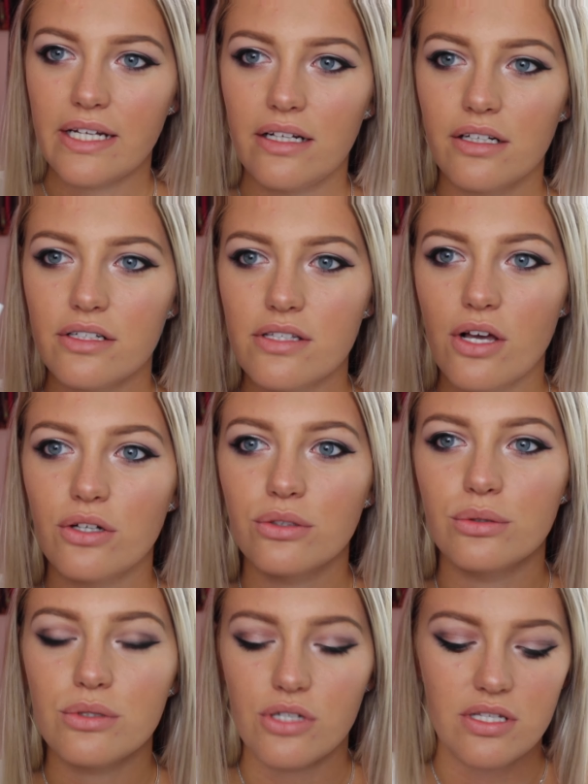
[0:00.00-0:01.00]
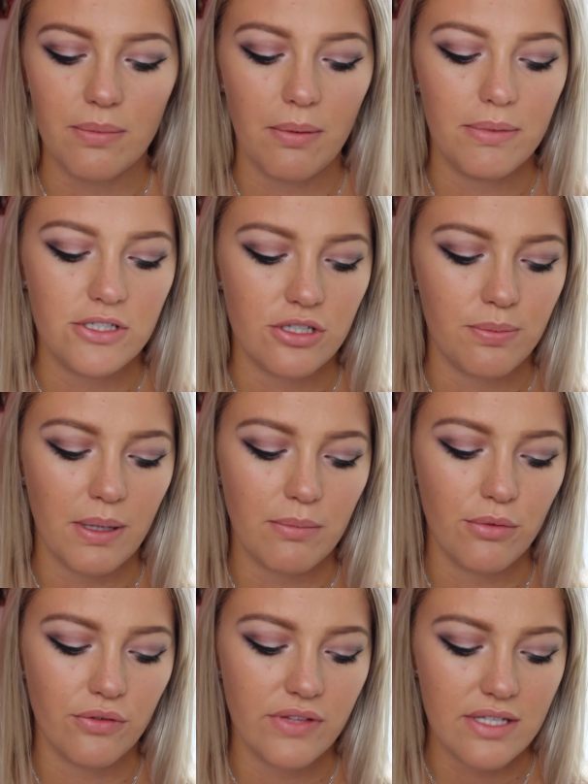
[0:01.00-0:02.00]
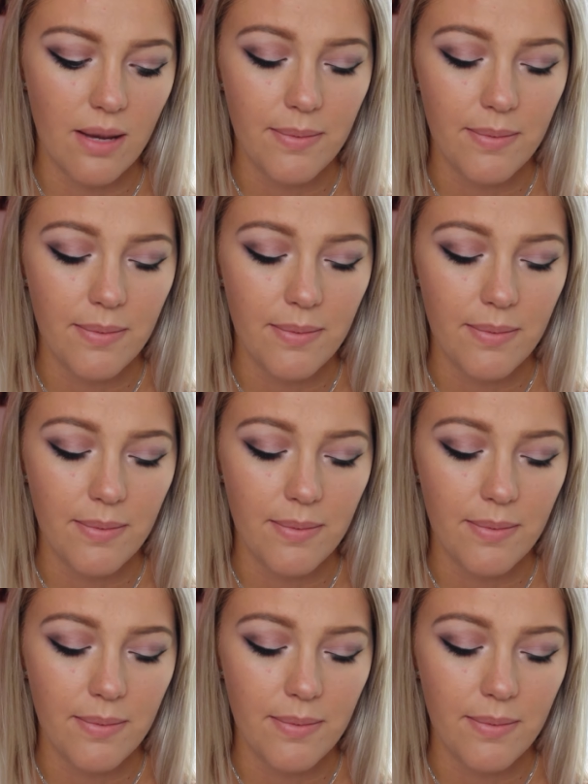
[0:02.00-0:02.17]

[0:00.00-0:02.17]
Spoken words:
and it looks gorgeous. I probably should have picked more of these